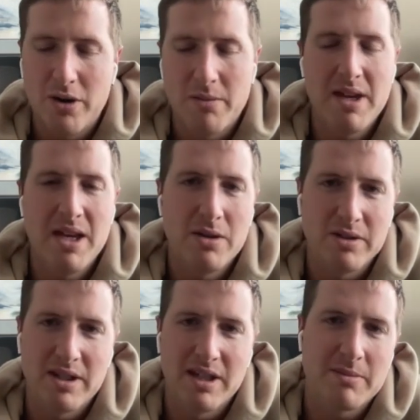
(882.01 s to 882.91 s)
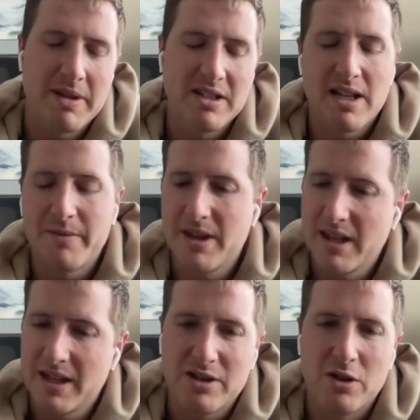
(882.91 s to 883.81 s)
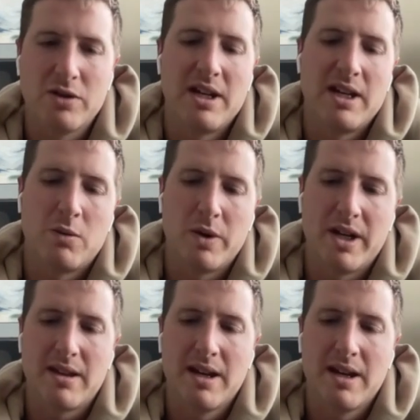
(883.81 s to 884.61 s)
the meals, the expenses, everything associated with